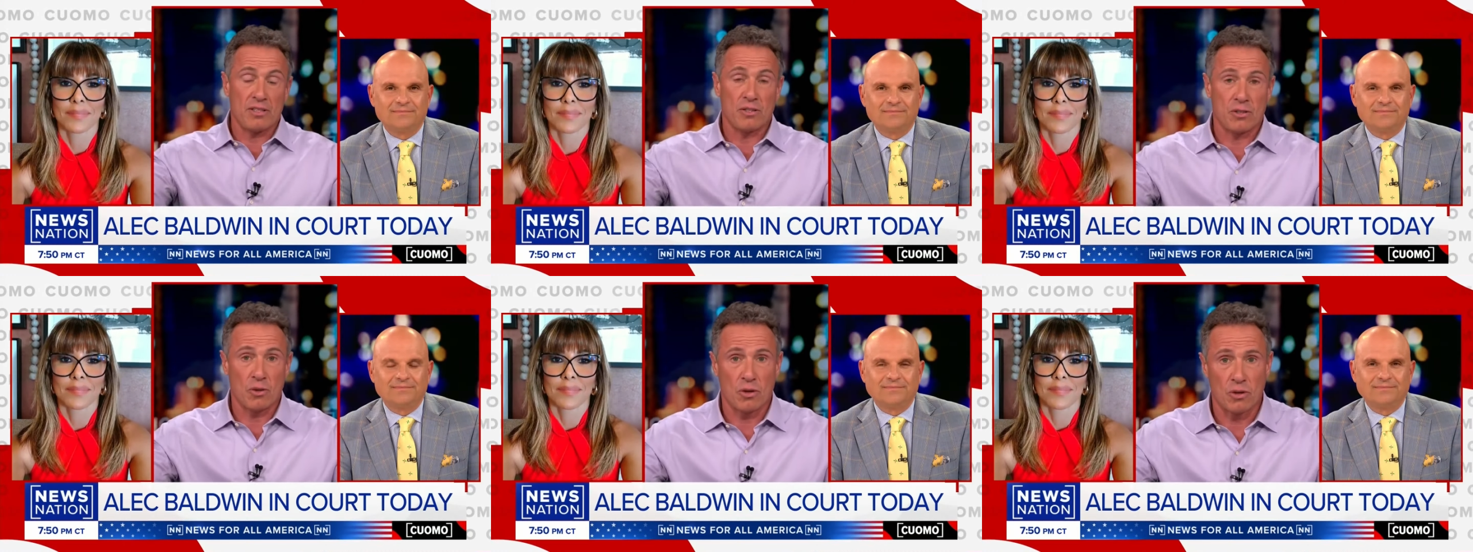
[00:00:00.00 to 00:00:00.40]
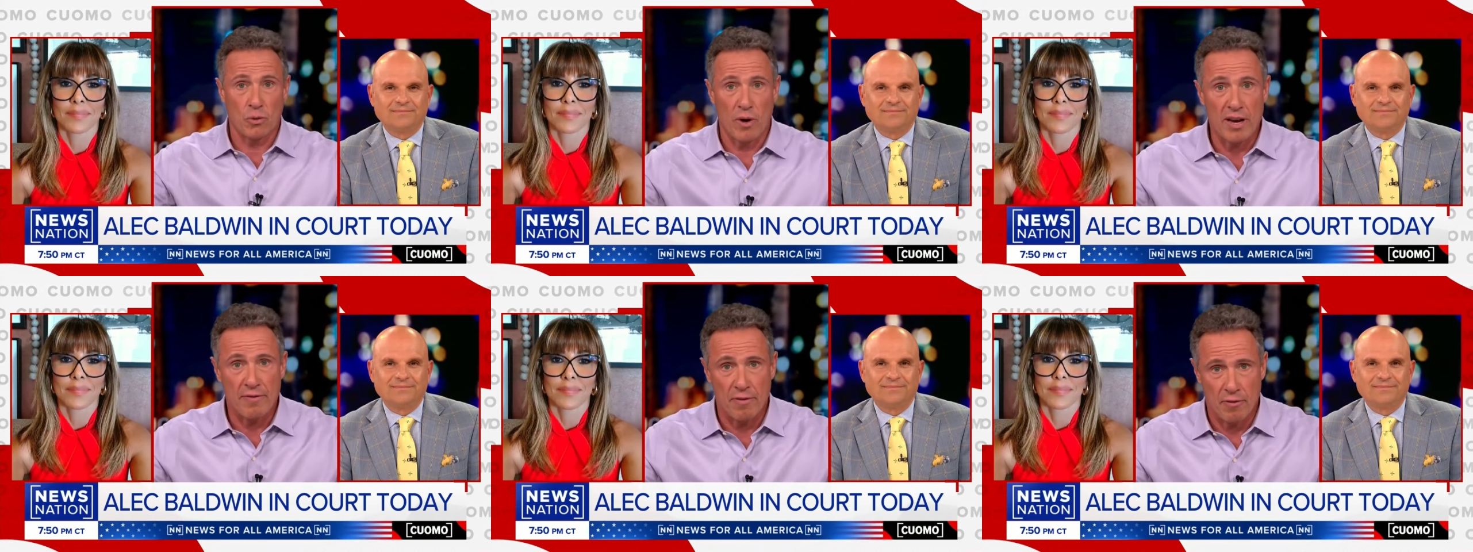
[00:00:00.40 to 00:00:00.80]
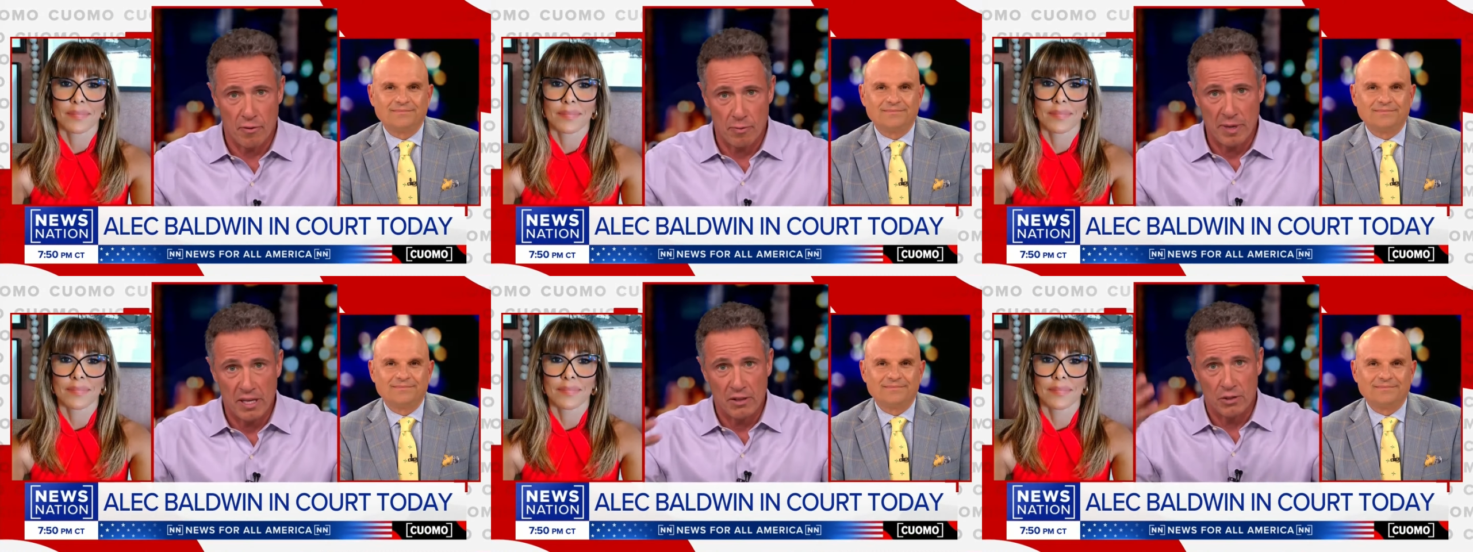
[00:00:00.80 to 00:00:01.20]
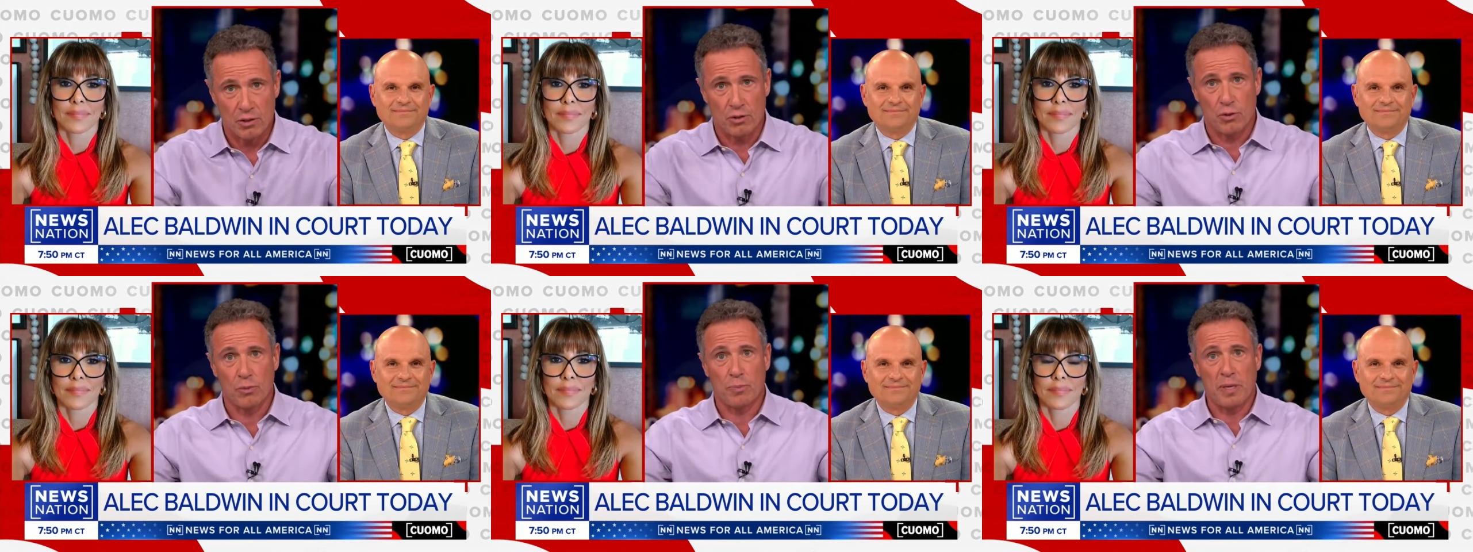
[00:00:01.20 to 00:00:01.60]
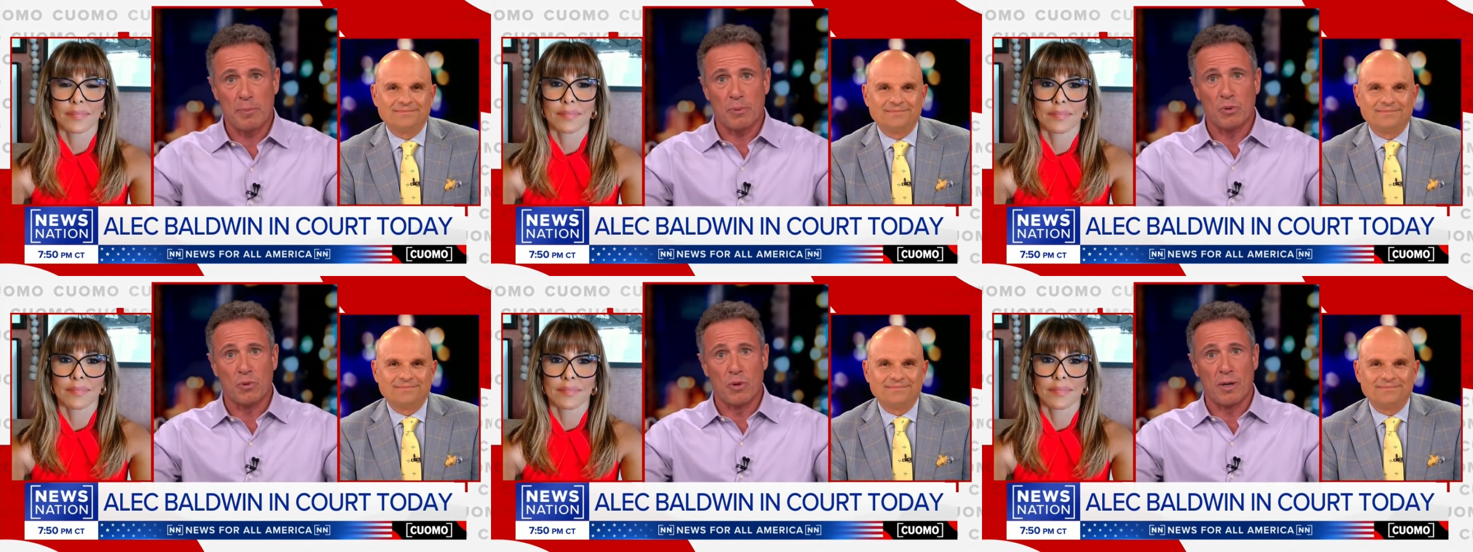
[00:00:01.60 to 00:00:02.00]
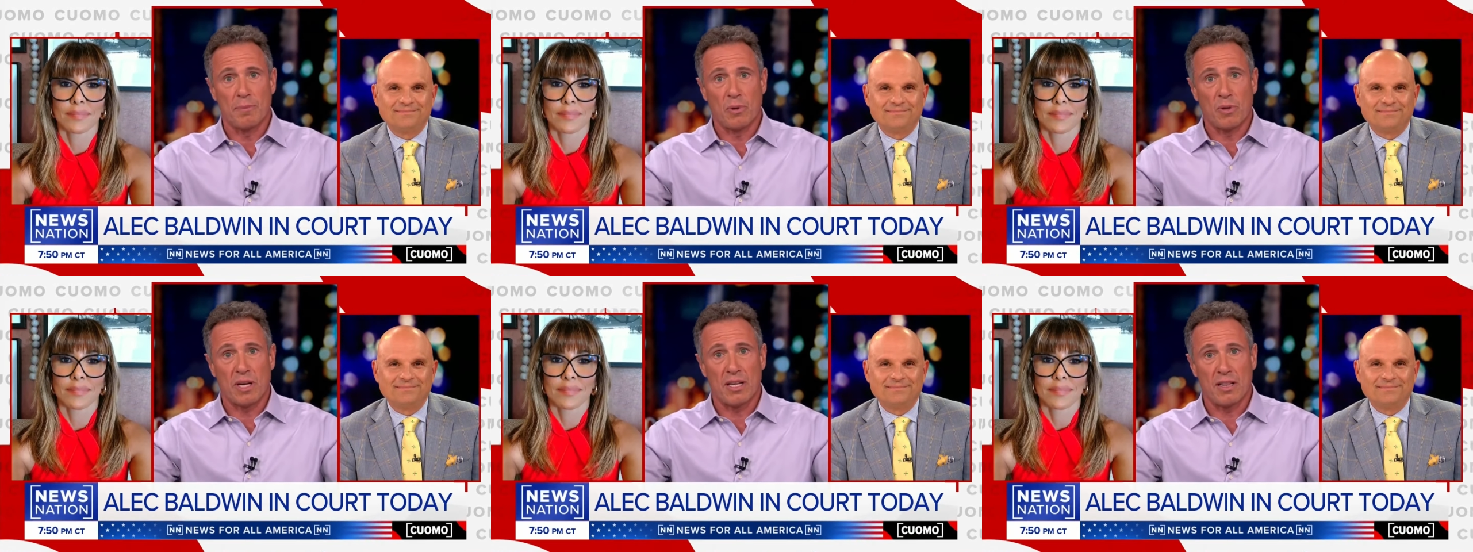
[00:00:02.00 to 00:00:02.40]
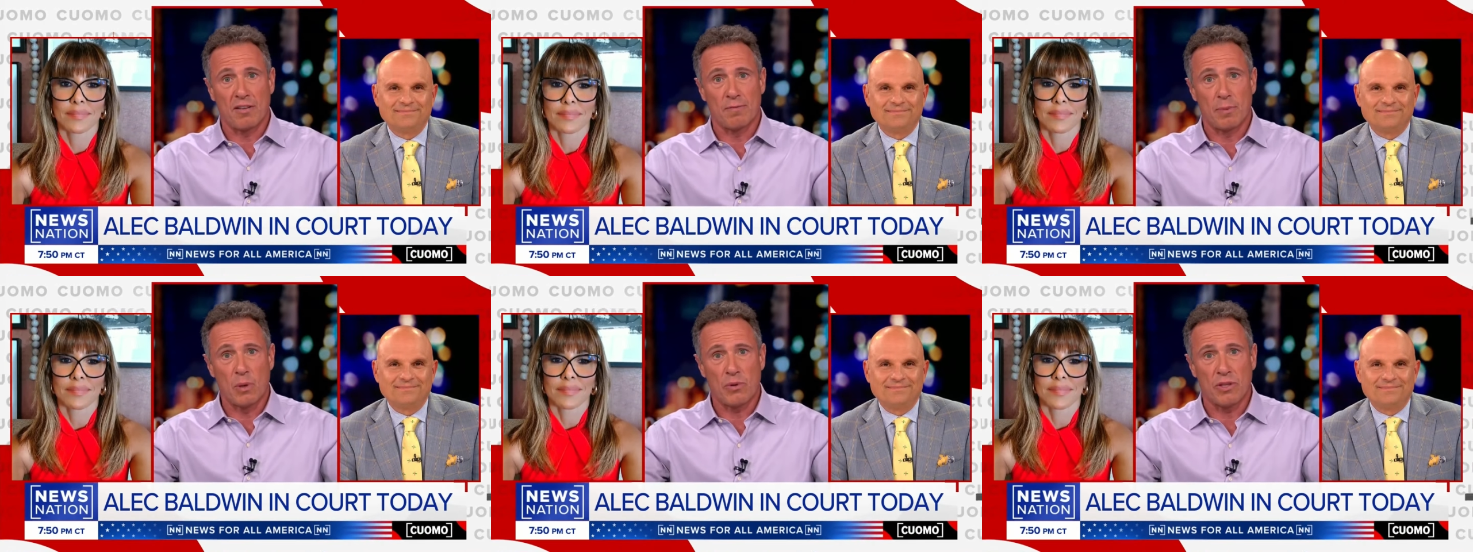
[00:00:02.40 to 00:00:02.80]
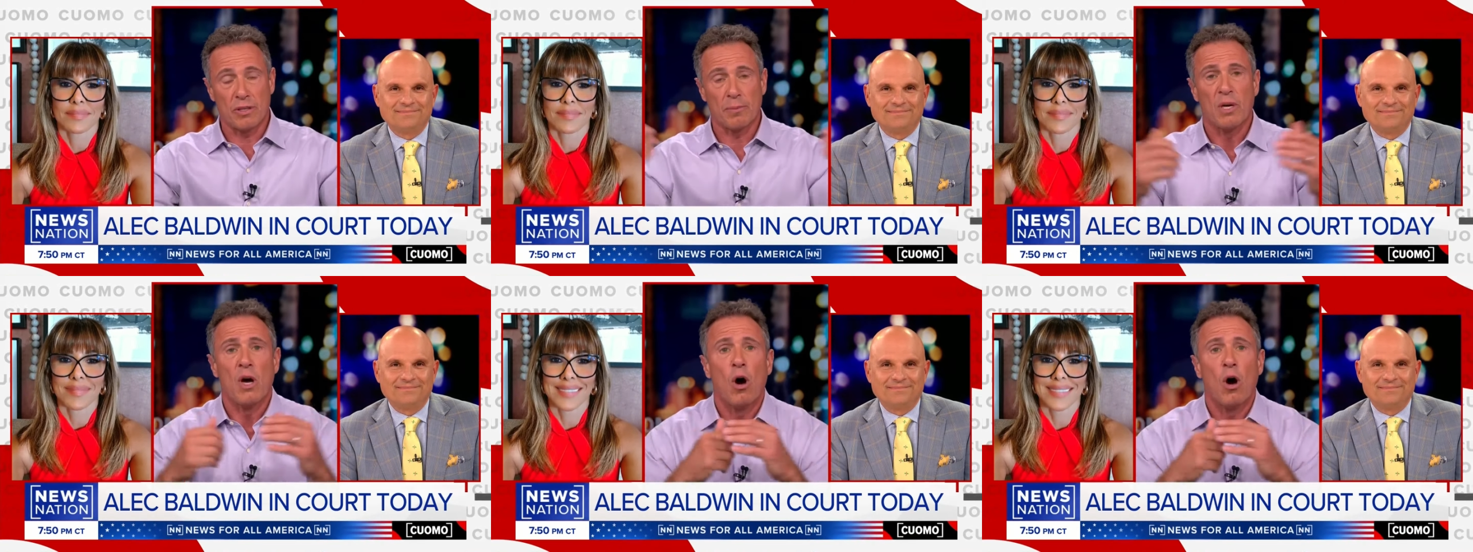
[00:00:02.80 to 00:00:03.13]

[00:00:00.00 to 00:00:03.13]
Speaker 1: is all gravy for me. These are two people who I love both of them.